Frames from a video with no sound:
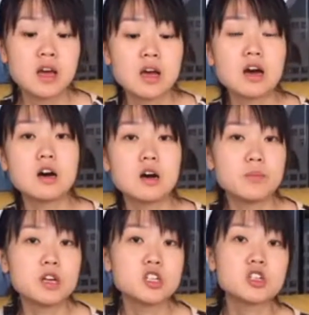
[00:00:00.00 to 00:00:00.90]

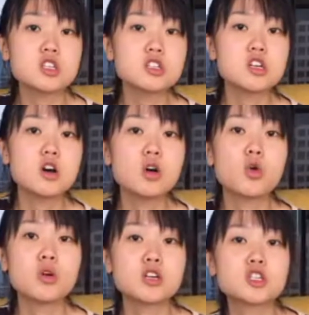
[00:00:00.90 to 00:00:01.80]
And just to tell a
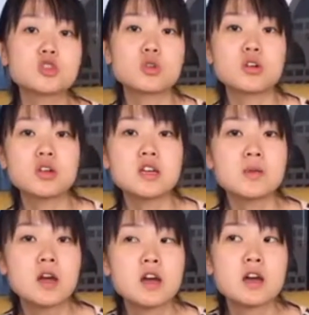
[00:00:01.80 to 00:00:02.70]
quick
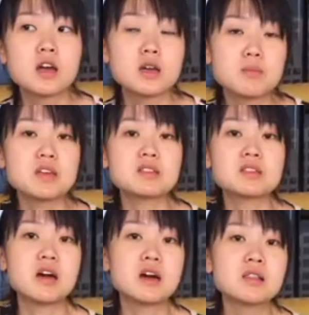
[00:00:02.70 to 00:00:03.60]
story, it may
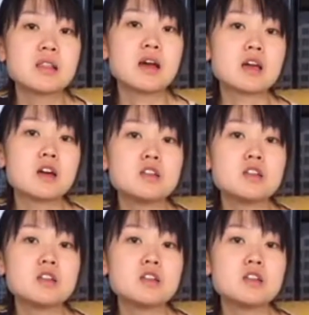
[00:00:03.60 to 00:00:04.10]
sound like,